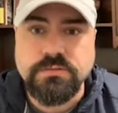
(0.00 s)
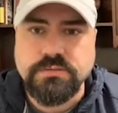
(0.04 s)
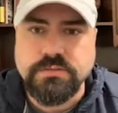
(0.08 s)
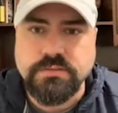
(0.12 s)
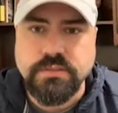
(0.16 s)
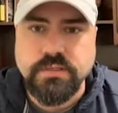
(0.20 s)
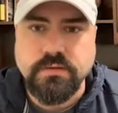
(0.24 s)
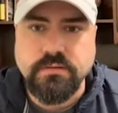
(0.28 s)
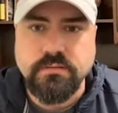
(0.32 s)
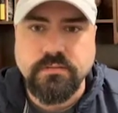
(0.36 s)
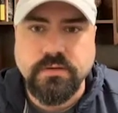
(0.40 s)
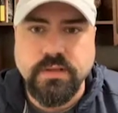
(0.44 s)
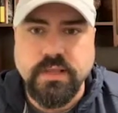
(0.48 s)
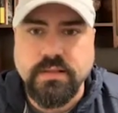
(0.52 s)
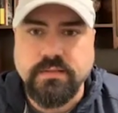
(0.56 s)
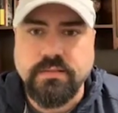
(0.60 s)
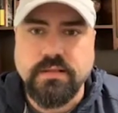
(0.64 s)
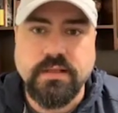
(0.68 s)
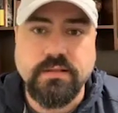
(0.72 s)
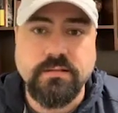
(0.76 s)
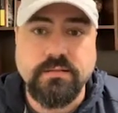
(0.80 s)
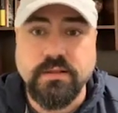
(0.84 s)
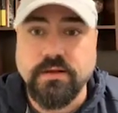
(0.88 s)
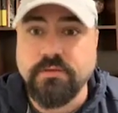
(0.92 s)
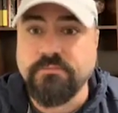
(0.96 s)
and
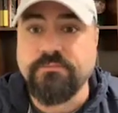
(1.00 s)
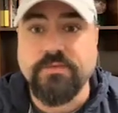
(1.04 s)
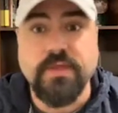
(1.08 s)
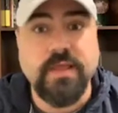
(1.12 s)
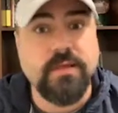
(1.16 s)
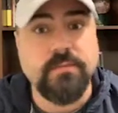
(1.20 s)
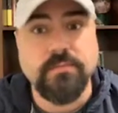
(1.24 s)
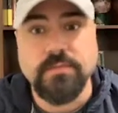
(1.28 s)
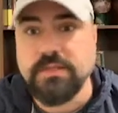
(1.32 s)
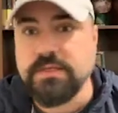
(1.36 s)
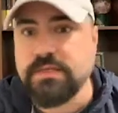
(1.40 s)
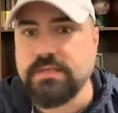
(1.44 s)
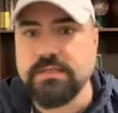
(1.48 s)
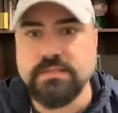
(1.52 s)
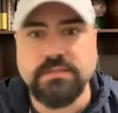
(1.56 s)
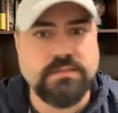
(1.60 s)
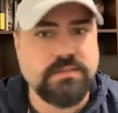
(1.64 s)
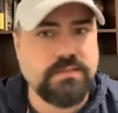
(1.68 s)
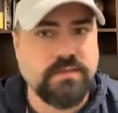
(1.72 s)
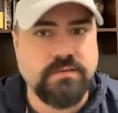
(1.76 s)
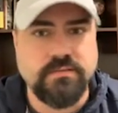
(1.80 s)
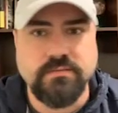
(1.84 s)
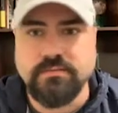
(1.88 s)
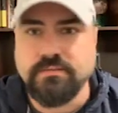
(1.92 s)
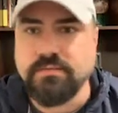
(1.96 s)
then their families
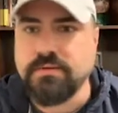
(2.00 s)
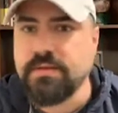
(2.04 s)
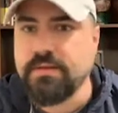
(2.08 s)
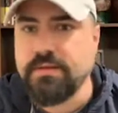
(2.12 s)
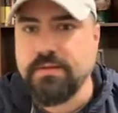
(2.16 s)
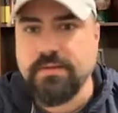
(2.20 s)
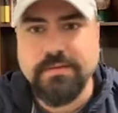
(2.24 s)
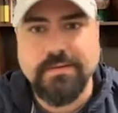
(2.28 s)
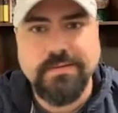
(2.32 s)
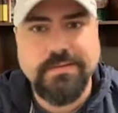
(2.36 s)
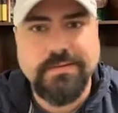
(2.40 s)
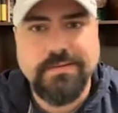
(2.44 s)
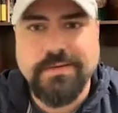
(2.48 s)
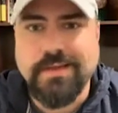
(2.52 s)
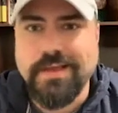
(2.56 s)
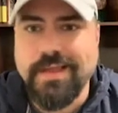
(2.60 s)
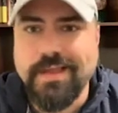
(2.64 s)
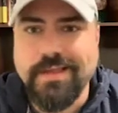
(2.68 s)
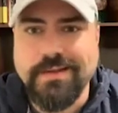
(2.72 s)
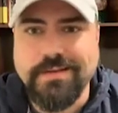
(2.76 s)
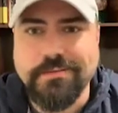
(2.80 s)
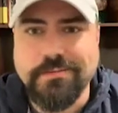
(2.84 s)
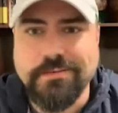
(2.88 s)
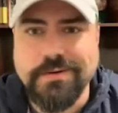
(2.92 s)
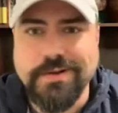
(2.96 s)
and
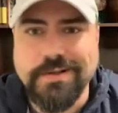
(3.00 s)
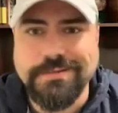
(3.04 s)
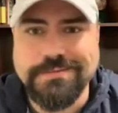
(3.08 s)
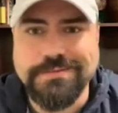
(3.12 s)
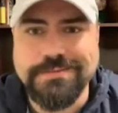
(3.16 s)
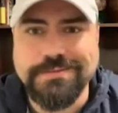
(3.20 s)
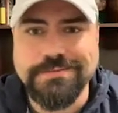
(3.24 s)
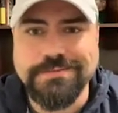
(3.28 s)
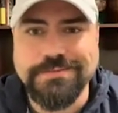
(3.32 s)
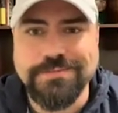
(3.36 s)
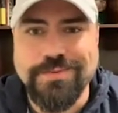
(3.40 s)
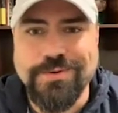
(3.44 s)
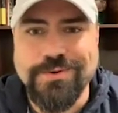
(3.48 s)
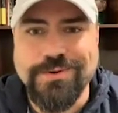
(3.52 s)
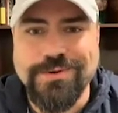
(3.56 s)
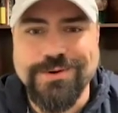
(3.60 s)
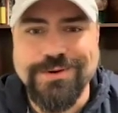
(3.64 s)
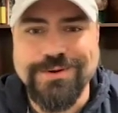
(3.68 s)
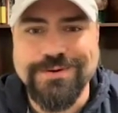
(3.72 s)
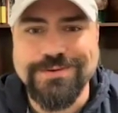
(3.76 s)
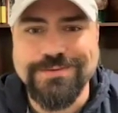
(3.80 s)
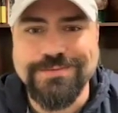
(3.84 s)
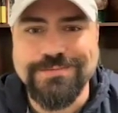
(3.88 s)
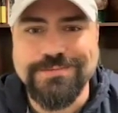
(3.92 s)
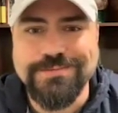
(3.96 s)
anyone else who's
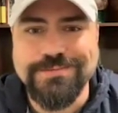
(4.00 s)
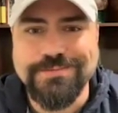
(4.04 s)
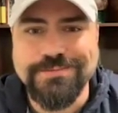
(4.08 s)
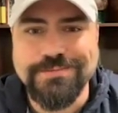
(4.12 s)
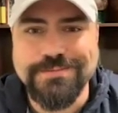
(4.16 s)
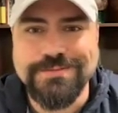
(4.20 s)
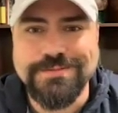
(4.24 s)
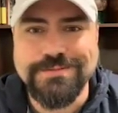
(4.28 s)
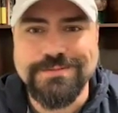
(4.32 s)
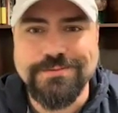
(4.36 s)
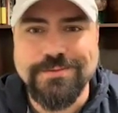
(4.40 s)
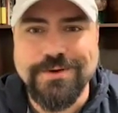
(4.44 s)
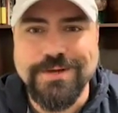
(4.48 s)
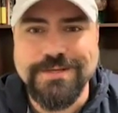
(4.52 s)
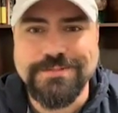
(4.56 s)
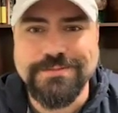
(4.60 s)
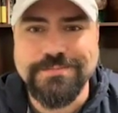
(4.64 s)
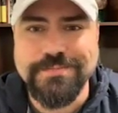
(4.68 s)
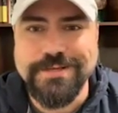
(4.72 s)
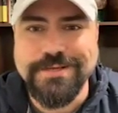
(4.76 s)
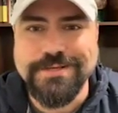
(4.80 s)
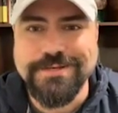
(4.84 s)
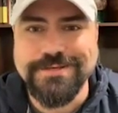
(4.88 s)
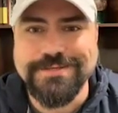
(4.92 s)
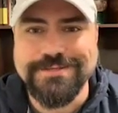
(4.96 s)
bored and wants to watch
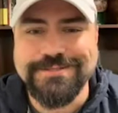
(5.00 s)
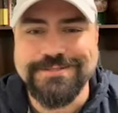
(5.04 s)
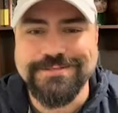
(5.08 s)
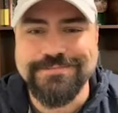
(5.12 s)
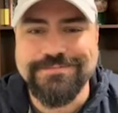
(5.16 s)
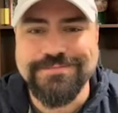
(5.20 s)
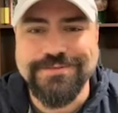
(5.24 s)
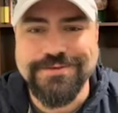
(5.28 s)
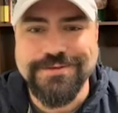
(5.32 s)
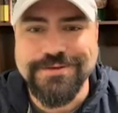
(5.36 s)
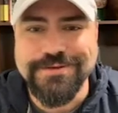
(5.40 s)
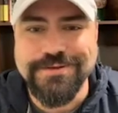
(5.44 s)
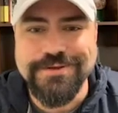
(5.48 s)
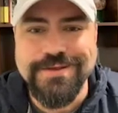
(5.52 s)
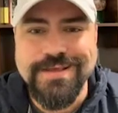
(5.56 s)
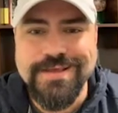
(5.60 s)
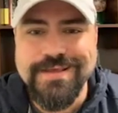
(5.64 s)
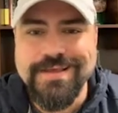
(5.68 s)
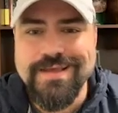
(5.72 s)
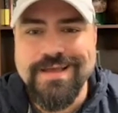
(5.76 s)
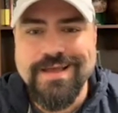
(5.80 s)
me cook some food,